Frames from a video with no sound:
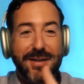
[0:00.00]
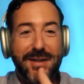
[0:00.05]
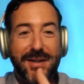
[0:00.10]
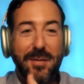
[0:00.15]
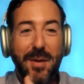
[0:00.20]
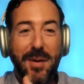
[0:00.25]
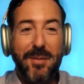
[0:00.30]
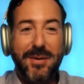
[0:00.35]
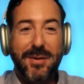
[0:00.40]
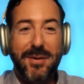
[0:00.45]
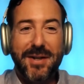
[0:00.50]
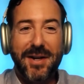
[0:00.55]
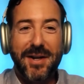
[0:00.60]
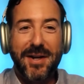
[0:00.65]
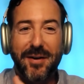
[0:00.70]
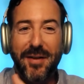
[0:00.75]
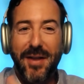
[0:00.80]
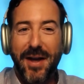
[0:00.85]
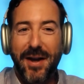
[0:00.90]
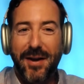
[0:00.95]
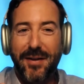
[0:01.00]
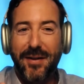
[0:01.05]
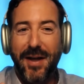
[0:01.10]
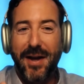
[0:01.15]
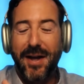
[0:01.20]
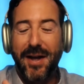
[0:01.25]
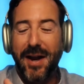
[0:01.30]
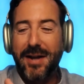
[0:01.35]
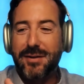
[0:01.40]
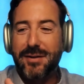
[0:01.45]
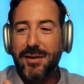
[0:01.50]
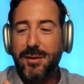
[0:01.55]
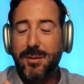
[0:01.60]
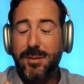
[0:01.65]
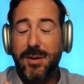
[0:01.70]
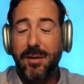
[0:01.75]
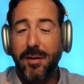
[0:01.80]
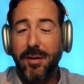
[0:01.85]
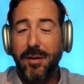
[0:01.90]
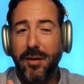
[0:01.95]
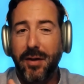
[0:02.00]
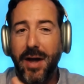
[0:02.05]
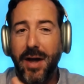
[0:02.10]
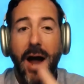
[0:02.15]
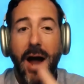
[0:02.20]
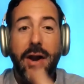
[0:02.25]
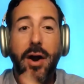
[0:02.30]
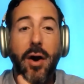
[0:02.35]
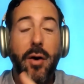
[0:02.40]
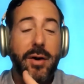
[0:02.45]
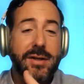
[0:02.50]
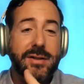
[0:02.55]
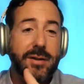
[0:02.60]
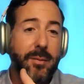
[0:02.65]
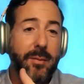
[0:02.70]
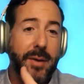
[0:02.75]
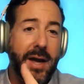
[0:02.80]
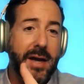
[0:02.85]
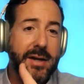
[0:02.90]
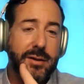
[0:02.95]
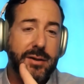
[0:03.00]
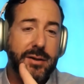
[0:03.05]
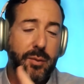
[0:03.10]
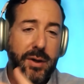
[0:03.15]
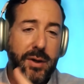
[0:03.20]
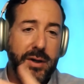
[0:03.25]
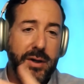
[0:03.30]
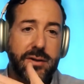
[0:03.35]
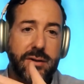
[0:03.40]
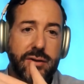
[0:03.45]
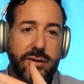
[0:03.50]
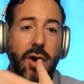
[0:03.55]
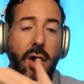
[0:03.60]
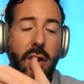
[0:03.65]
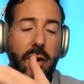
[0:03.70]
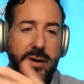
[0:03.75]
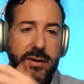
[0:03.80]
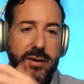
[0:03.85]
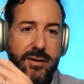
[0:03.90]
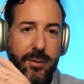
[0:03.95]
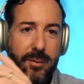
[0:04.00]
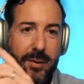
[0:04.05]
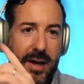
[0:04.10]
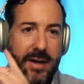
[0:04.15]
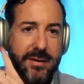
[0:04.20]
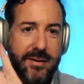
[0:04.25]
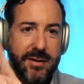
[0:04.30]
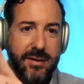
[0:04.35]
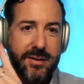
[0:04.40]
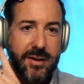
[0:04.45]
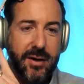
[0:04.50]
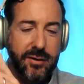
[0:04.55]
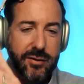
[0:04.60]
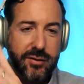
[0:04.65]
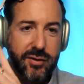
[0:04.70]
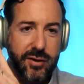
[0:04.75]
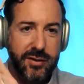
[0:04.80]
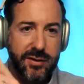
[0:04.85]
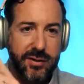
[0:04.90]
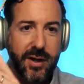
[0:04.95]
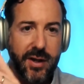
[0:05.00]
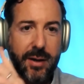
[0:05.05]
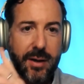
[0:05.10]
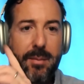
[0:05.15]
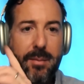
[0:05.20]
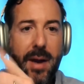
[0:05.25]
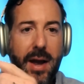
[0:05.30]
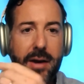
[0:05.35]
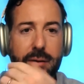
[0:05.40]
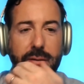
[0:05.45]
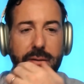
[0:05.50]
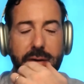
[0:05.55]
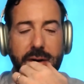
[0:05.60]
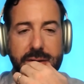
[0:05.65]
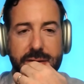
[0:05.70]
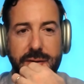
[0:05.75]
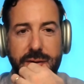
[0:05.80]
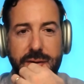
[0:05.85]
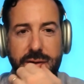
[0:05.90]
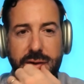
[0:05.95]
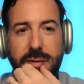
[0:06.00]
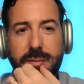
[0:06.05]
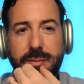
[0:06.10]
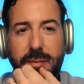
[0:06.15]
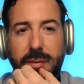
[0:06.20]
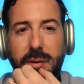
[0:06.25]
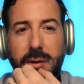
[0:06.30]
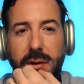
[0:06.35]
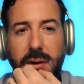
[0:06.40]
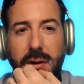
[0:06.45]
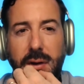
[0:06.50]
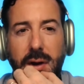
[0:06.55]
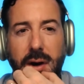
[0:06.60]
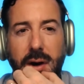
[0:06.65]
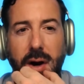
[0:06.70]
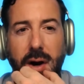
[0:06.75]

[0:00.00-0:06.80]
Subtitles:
some of our team members in here. They can answer specifically. I know in some cases we don't. In some cases there's just like manual resolution.